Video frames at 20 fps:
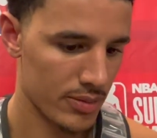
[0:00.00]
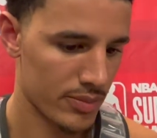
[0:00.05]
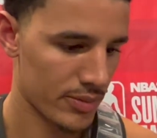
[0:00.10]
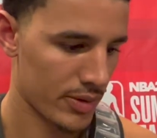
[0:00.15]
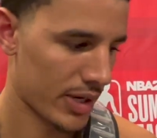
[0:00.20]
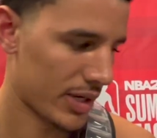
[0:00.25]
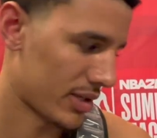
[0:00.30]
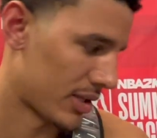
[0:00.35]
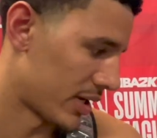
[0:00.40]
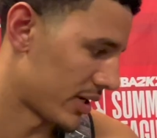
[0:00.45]

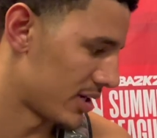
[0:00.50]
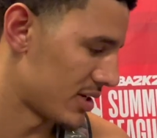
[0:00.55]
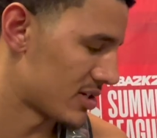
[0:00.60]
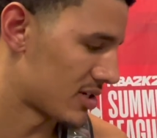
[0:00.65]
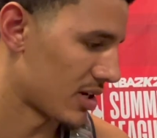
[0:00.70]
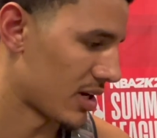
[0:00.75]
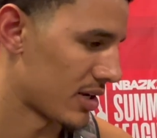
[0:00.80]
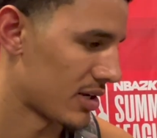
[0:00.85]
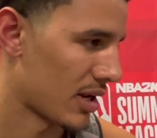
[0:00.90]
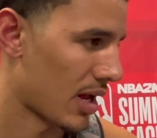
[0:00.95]
like? Like he
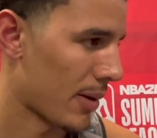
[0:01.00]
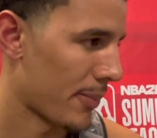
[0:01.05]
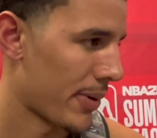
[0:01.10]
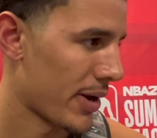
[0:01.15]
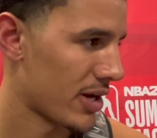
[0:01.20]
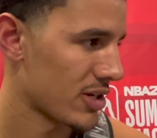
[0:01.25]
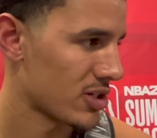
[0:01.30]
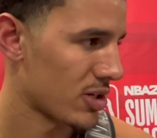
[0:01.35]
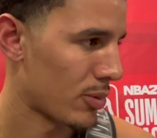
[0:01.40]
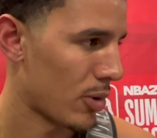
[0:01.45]
said, not
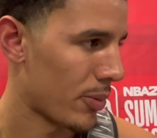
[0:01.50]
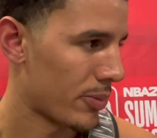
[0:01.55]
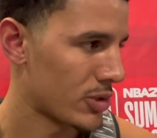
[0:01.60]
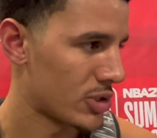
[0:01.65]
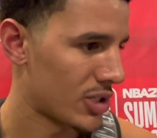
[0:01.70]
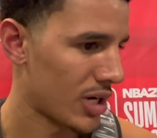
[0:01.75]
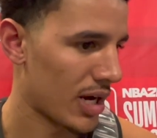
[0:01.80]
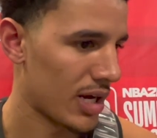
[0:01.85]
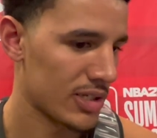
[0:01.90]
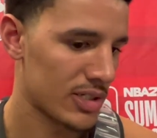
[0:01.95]
passing open
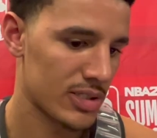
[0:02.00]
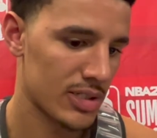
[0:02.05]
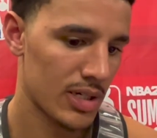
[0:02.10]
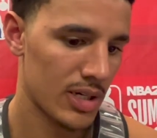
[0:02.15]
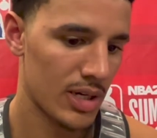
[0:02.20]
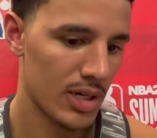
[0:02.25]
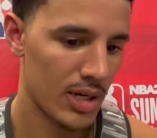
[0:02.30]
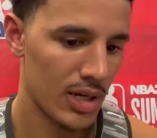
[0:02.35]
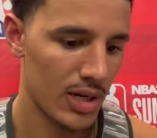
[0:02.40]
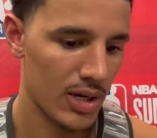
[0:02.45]
shots.
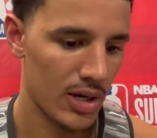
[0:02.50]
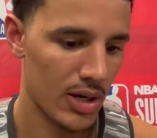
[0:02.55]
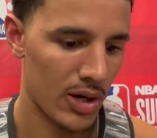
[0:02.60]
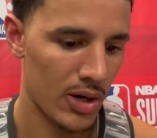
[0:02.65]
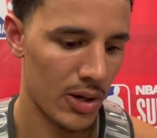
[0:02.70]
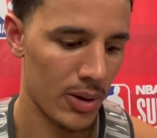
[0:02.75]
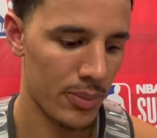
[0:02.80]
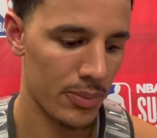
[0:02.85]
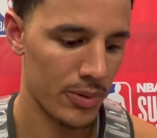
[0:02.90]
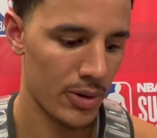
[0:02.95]

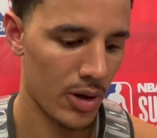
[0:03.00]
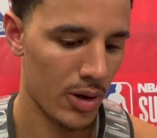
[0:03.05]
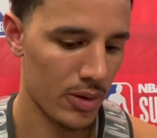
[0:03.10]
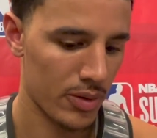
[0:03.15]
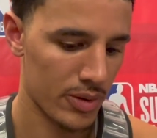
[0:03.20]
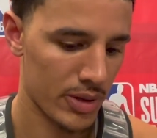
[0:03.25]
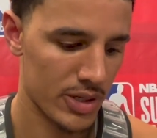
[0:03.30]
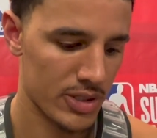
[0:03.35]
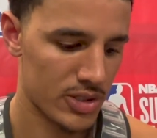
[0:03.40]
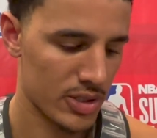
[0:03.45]
You
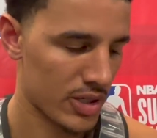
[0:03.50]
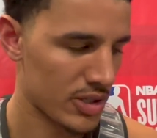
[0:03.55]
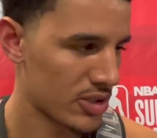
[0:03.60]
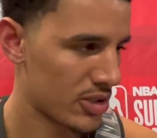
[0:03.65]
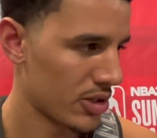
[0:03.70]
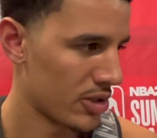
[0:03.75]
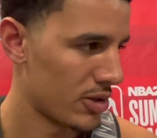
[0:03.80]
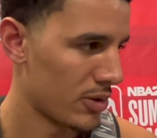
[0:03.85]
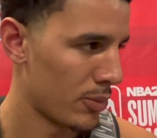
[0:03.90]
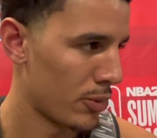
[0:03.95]
know, it's
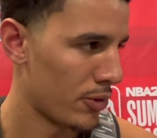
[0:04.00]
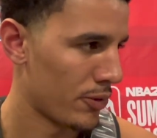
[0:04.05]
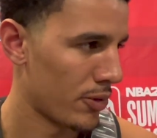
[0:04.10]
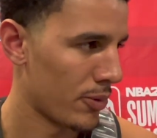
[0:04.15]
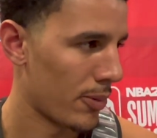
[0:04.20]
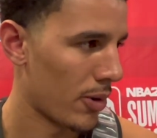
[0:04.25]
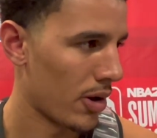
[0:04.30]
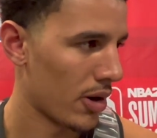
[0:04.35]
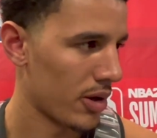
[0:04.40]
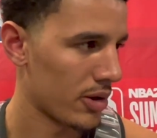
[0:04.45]
good to move
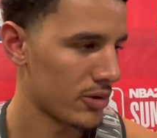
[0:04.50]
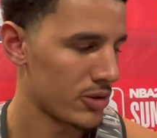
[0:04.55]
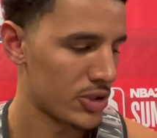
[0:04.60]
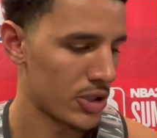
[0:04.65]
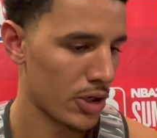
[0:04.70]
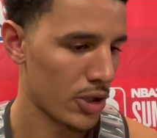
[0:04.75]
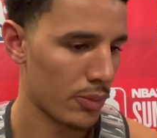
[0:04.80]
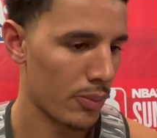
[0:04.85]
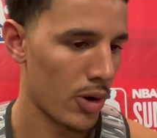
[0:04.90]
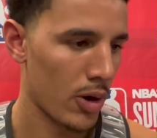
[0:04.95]
the ball,
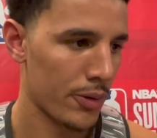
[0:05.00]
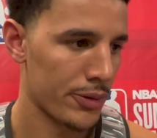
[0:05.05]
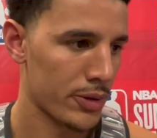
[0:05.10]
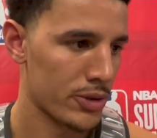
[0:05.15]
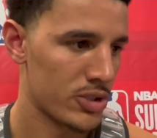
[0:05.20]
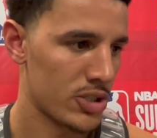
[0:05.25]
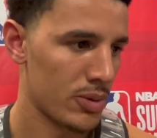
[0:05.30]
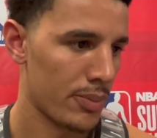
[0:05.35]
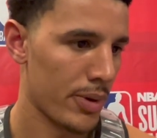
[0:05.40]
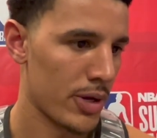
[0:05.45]
share the ball with
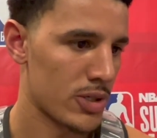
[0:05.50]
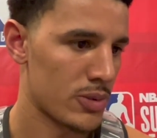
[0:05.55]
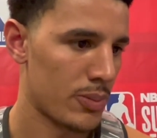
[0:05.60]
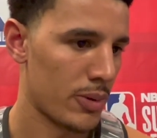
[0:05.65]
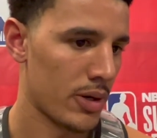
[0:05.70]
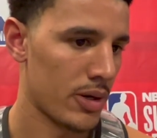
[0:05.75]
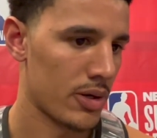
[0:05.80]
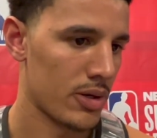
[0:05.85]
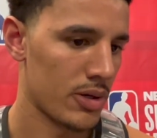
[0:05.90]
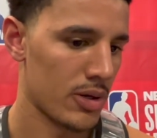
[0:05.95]
your teammates,
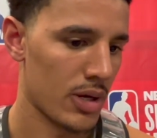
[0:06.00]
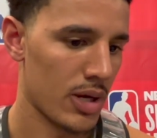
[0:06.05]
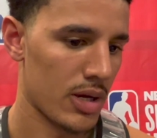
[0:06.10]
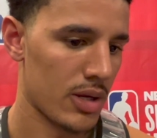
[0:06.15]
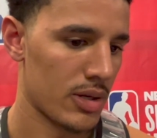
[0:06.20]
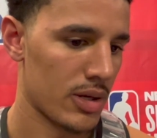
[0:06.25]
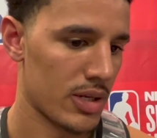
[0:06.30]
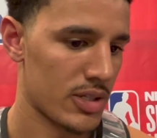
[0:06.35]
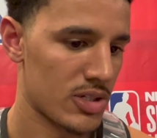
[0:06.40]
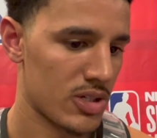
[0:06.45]
but
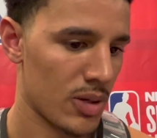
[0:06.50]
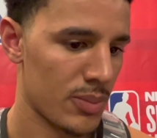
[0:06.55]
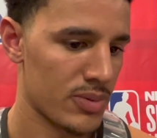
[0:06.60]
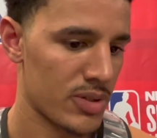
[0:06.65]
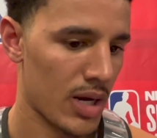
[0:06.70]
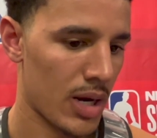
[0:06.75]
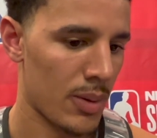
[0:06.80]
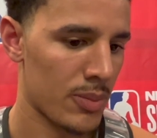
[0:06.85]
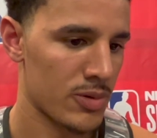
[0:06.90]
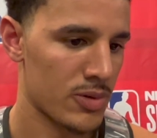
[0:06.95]
at
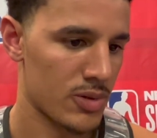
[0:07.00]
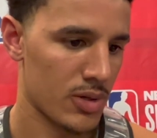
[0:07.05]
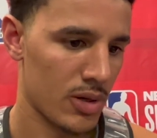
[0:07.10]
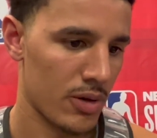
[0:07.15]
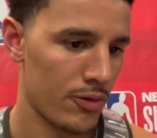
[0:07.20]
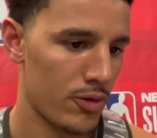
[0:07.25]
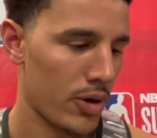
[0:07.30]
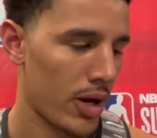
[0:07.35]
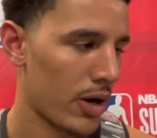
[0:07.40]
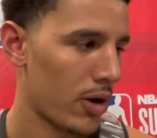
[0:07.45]
sometimes
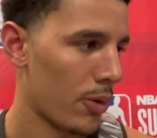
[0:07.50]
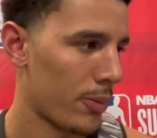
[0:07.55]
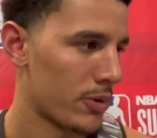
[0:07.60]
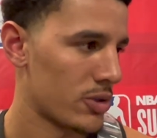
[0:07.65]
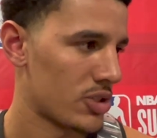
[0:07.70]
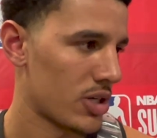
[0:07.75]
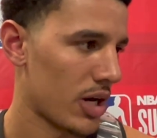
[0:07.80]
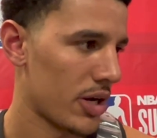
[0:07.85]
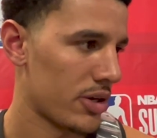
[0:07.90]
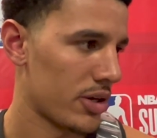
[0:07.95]
if you got an open
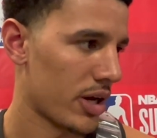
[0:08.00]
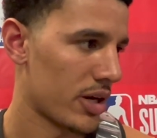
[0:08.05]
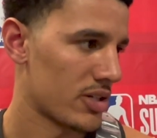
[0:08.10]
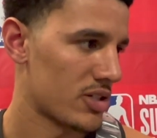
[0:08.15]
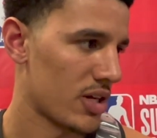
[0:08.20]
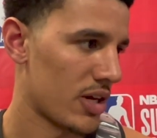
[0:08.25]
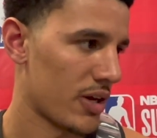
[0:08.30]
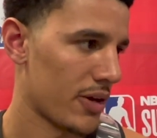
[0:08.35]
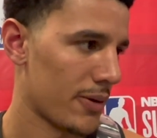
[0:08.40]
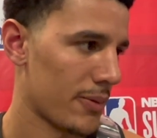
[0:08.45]
shot, you got
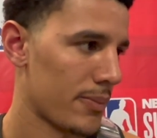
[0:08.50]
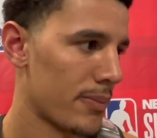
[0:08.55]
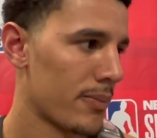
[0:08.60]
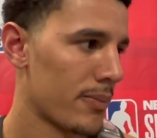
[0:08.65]
to take it.